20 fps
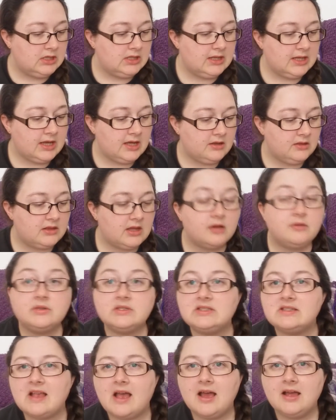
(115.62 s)
yeah, that was
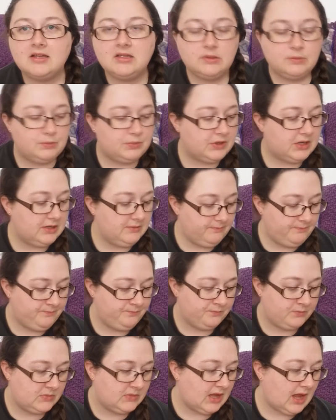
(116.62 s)
sad, but
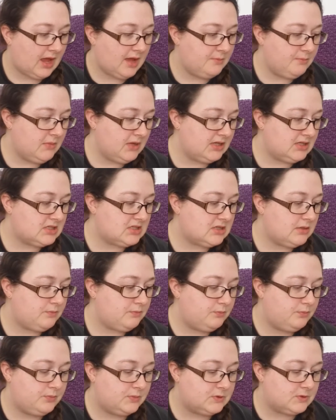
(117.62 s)
I've managed to
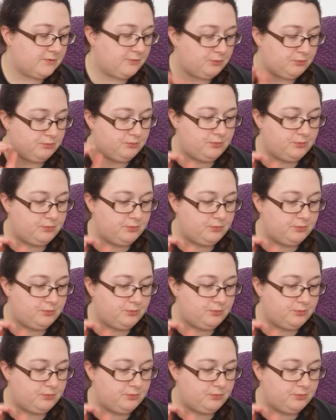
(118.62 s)
sort of